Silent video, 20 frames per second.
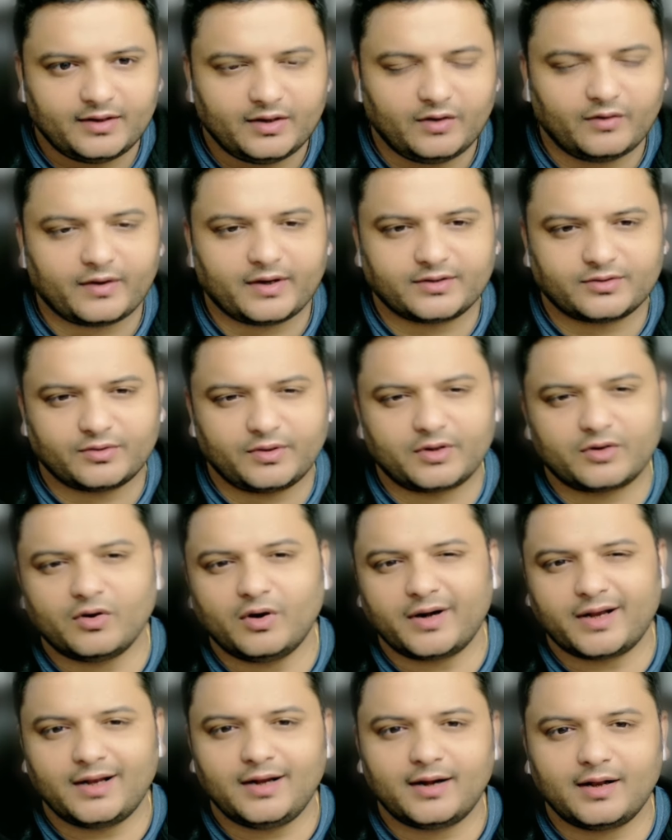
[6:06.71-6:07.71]
Okay, so it
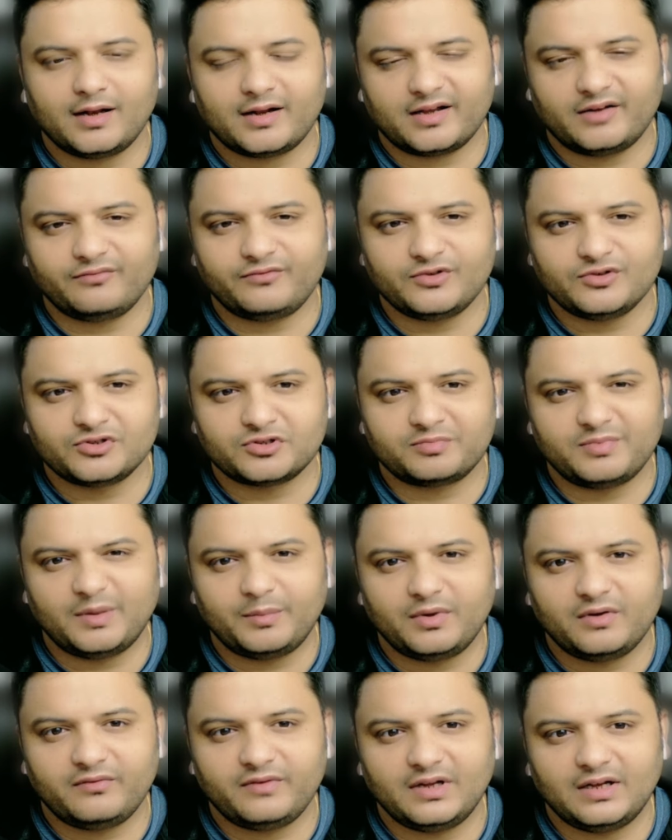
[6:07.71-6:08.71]
got a little confused.
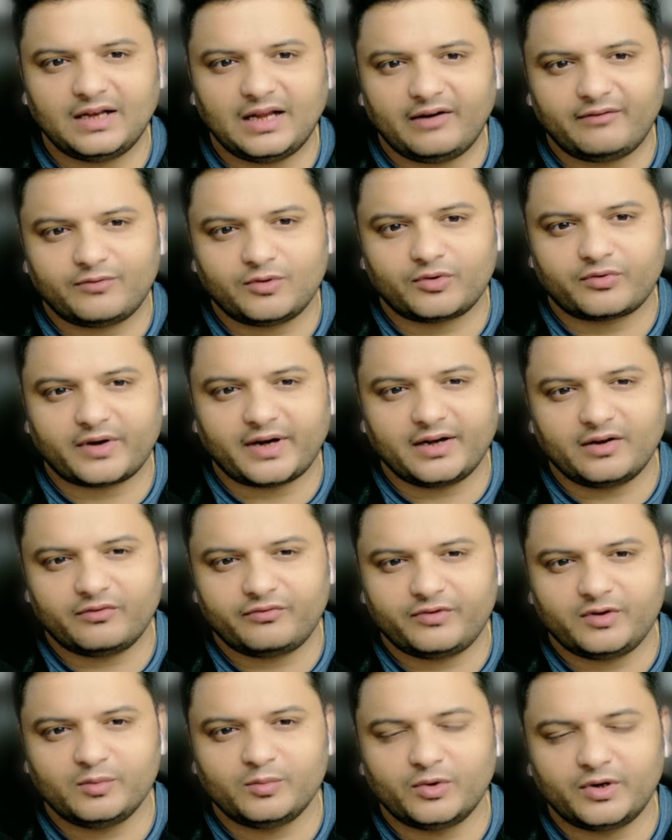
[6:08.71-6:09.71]
Maybe we'll have to try a
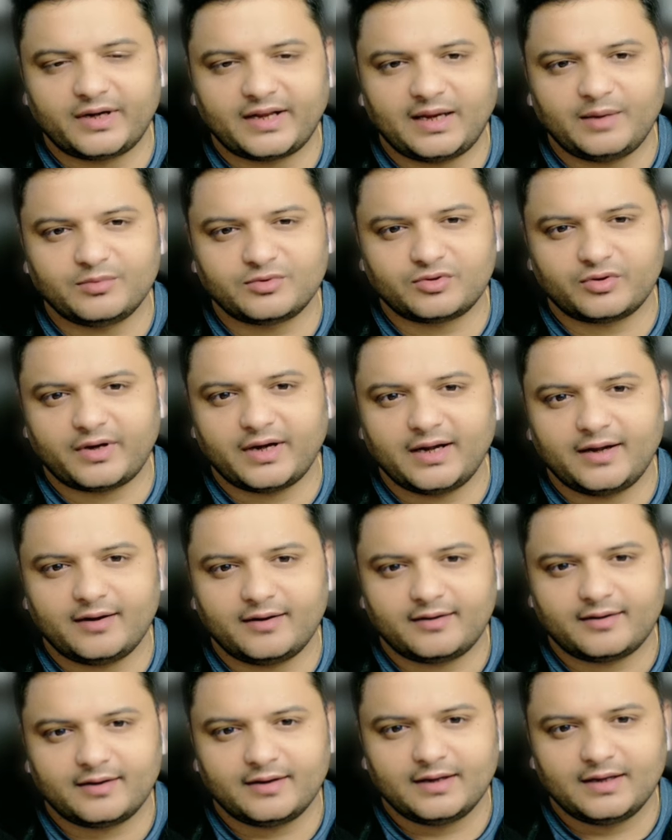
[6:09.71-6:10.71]
few more times to get
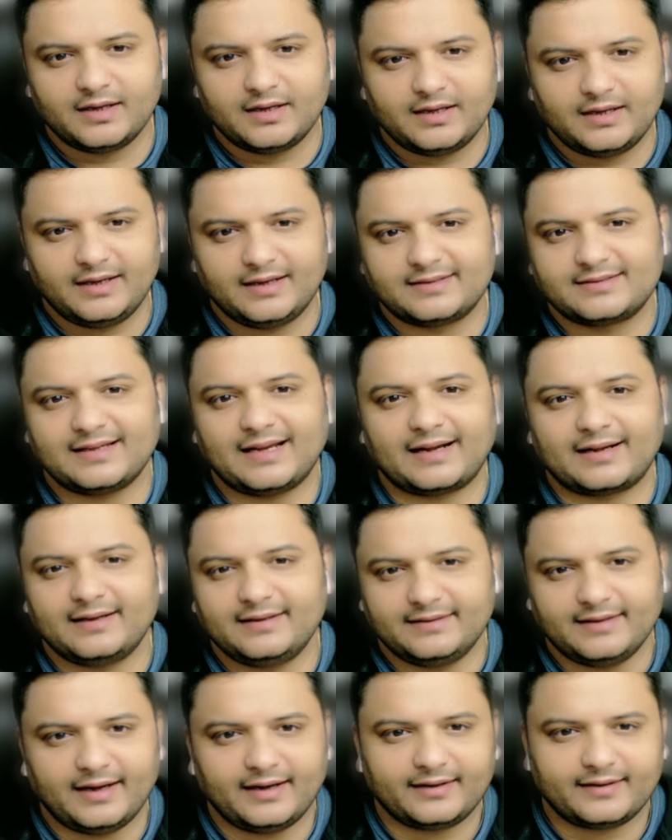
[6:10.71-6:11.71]
it
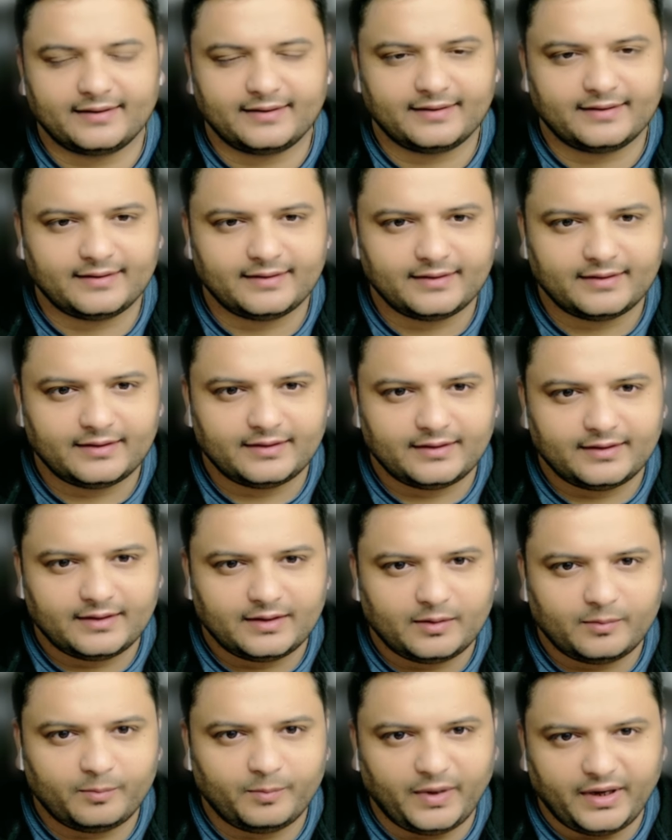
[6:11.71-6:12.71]
exactly that.
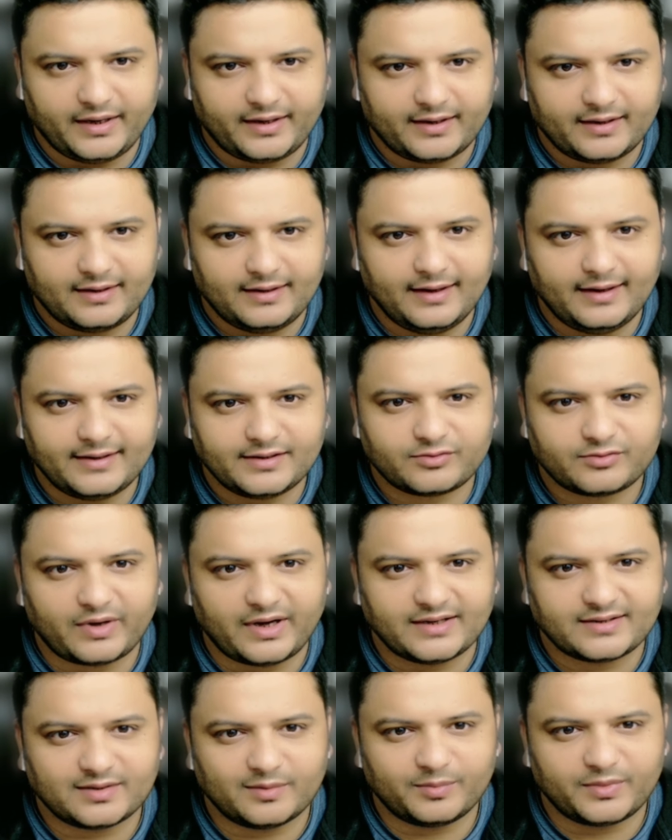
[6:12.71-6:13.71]
But let us
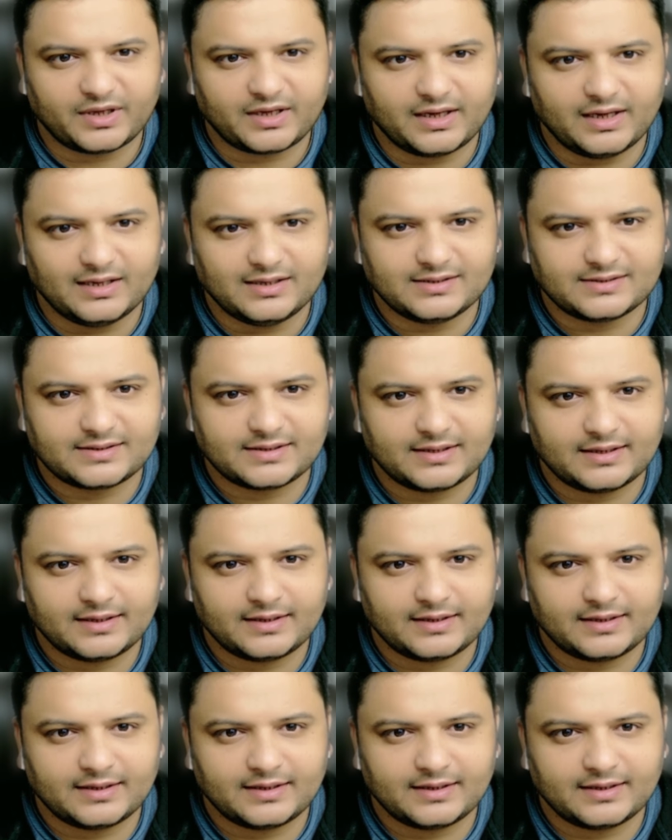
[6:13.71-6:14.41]
try something else.